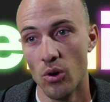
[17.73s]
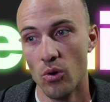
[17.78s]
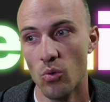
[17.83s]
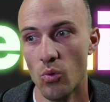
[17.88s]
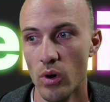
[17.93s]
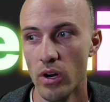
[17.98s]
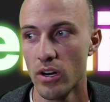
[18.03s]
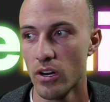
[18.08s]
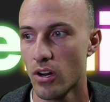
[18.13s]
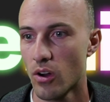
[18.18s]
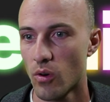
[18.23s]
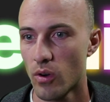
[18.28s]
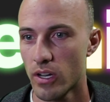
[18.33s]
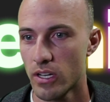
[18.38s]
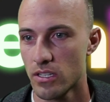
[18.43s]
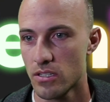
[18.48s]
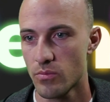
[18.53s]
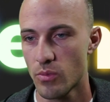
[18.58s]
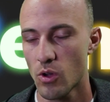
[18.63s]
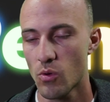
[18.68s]
We're
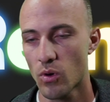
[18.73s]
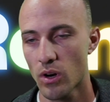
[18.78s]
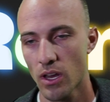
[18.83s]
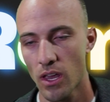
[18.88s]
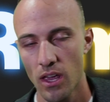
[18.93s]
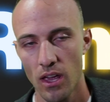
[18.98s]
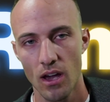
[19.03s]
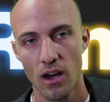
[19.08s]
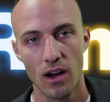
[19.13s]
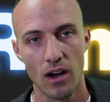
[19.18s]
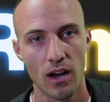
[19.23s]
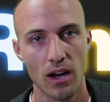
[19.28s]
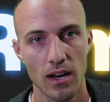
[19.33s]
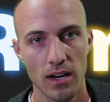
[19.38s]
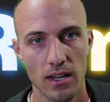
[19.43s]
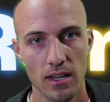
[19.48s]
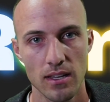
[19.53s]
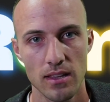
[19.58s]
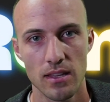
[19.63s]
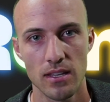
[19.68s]
going to be working
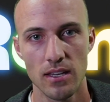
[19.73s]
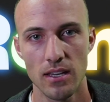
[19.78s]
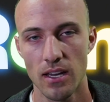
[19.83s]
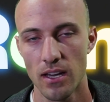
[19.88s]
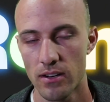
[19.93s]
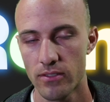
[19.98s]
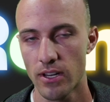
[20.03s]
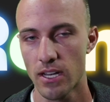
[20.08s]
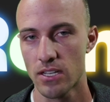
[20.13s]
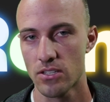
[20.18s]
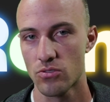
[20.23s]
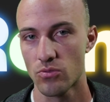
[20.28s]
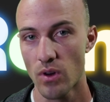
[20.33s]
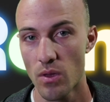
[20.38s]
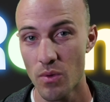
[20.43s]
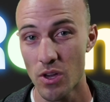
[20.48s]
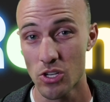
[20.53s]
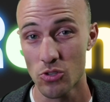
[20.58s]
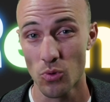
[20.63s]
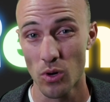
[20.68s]
on the advanced
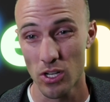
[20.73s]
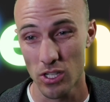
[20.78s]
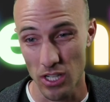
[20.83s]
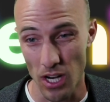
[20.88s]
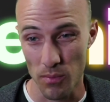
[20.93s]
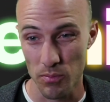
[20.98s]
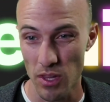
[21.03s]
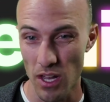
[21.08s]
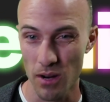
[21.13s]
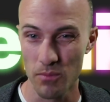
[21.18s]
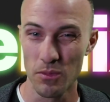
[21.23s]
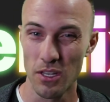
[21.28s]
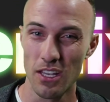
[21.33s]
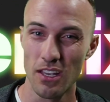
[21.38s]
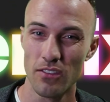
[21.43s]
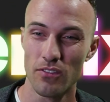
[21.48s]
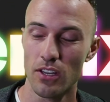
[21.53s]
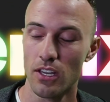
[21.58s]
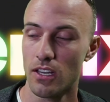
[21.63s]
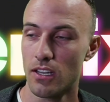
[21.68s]
remix workshop that I'm
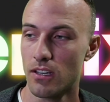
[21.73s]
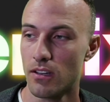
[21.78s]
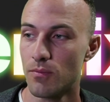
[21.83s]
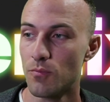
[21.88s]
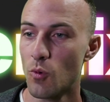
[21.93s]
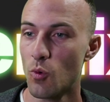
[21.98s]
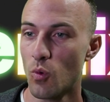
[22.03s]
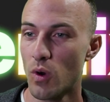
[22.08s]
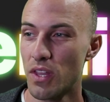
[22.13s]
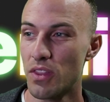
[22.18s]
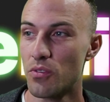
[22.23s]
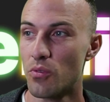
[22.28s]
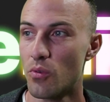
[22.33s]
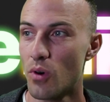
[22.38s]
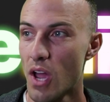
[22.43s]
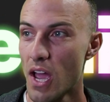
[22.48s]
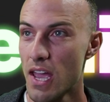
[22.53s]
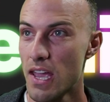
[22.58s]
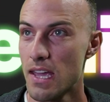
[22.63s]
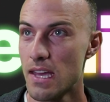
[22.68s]
giving with
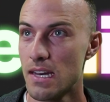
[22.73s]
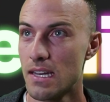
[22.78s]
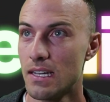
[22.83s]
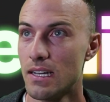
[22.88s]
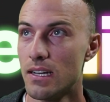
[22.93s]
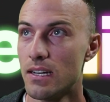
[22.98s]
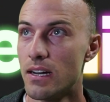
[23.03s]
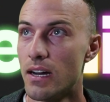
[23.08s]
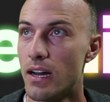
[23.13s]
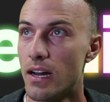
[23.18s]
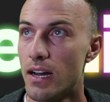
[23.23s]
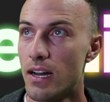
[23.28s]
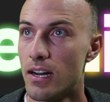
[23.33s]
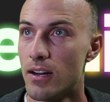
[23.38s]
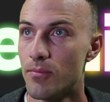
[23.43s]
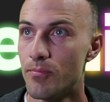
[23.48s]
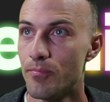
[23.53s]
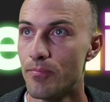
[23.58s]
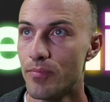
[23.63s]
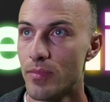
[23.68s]
Ryan
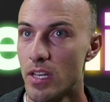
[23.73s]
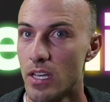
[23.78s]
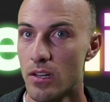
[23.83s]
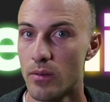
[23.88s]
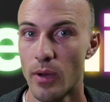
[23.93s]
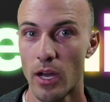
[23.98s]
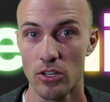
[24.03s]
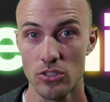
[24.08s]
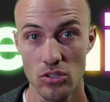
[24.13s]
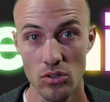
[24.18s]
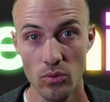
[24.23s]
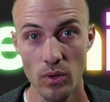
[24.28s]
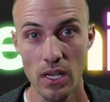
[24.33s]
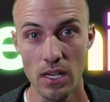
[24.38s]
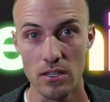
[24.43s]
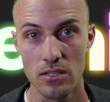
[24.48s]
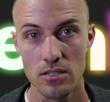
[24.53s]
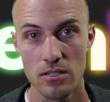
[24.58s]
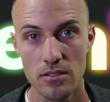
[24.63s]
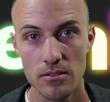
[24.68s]
um, in about two
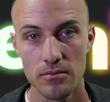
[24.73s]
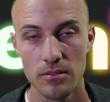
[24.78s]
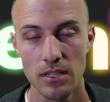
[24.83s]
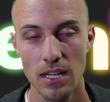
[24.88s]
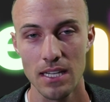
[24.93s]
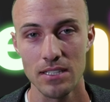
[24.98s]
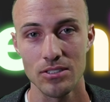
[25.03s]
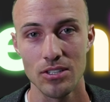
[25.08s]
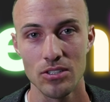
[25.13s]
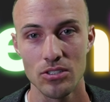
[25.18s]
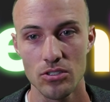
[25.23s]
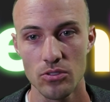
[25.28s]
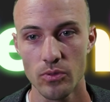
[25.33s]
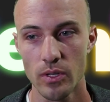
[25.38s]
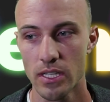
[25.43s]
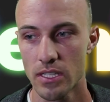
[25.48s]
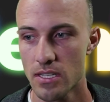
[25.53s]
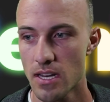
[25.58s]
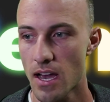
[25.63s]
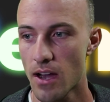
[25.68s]
weeks, less than two
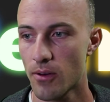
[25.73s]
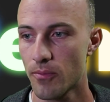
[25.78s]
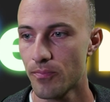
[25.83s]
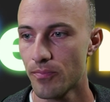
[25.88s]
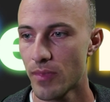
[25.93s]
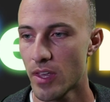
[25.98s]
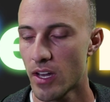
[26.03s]
weeks now.